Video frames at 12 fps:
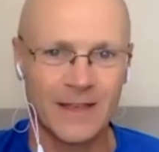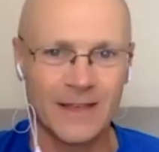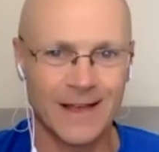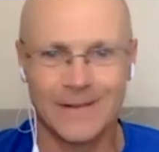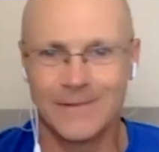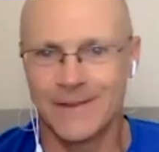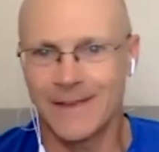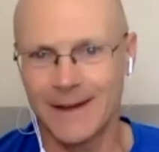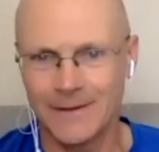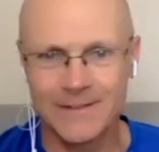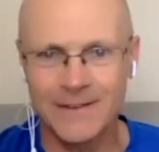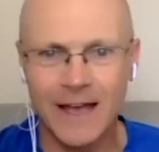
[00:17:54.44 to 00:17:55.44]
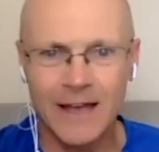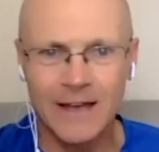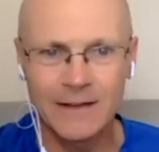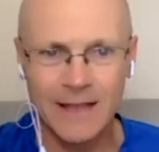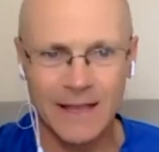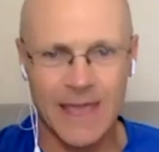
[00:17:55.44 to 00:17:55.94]
I'd say get outside,
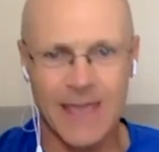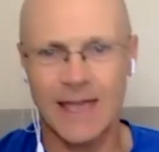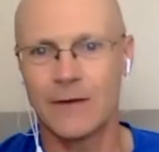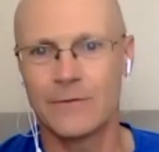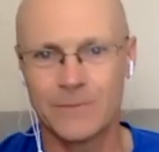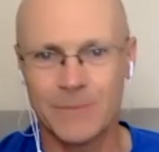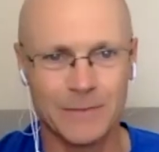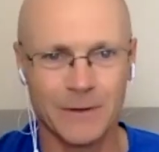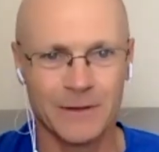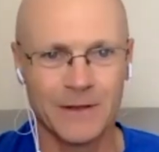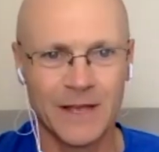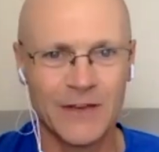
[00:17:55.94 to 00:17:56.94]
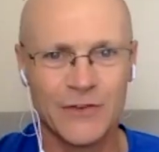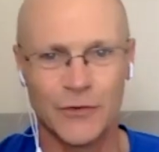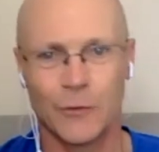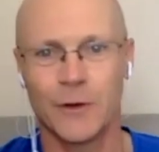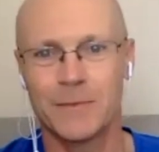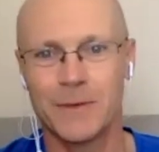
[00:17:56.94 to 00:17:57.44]
like hang out with people,
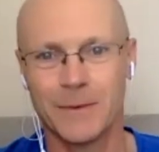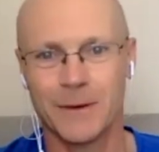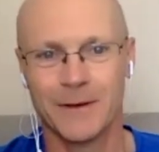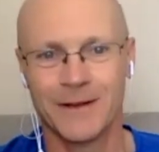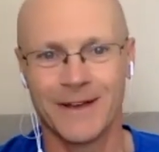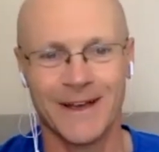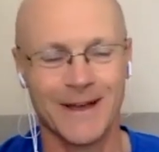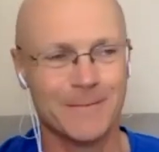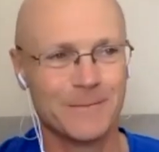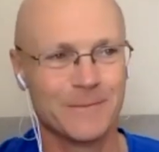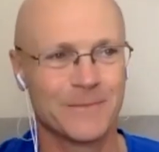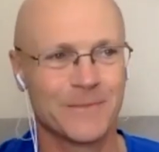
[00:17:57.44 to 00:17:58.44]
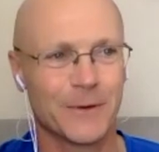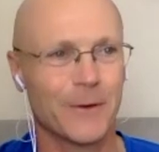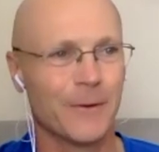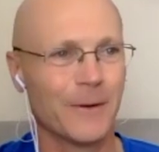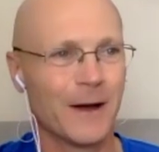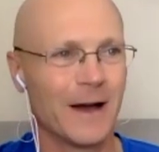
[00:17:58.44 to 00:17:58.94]
enjoy people. Um,
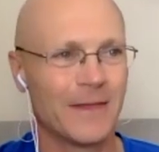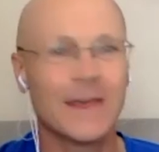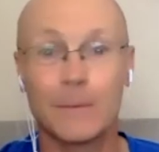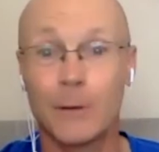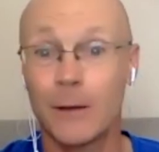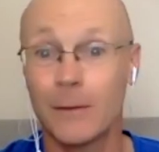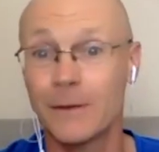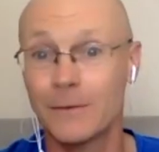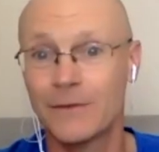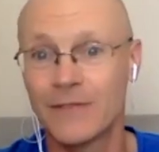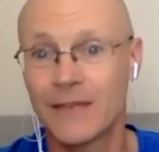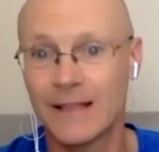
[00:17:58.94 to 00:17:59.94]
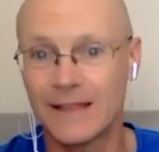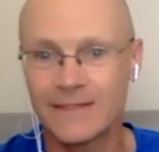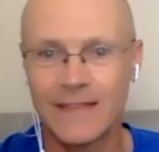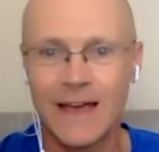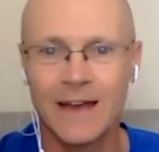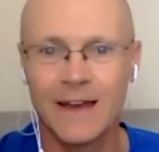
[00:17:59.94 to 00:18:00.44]
so I think I probably would have done less than
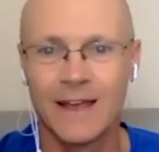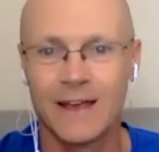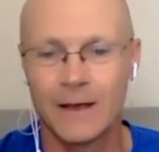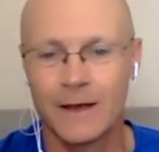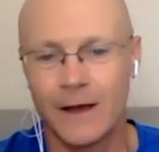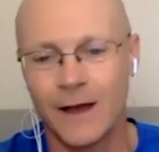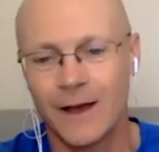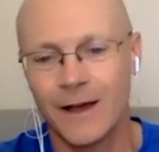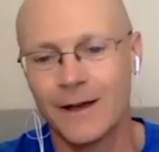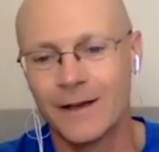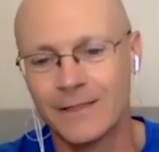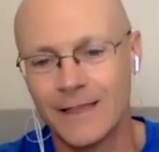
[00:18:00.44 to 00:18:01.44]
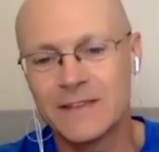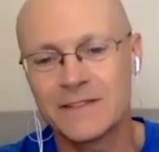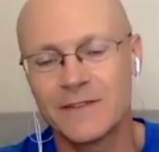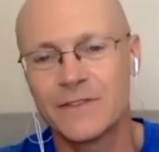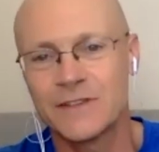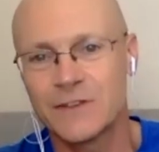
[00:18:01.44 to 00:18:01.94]
that, uh, less
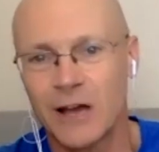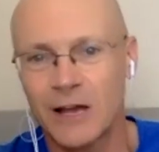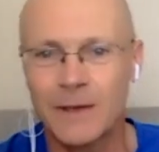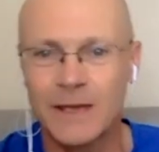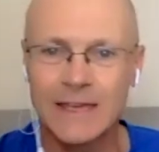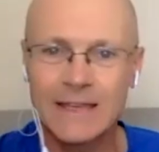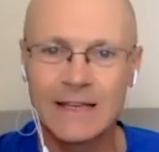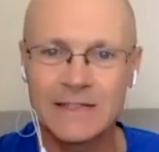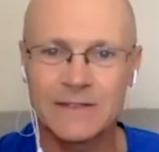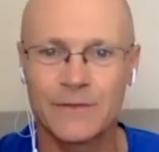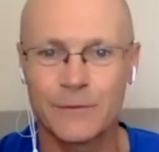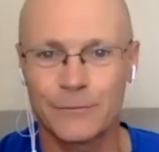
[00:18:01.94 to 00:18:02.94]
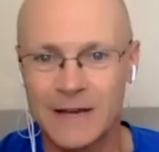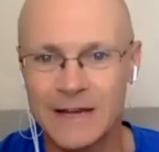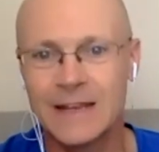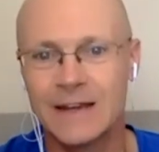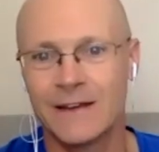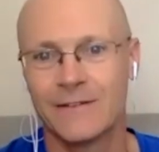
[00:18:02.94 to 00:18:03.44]
of the stock picking, less of the
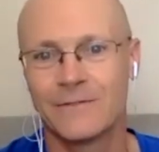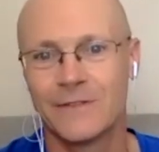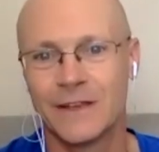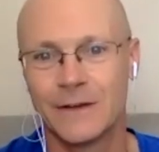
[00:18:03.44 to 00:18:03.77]
reading of the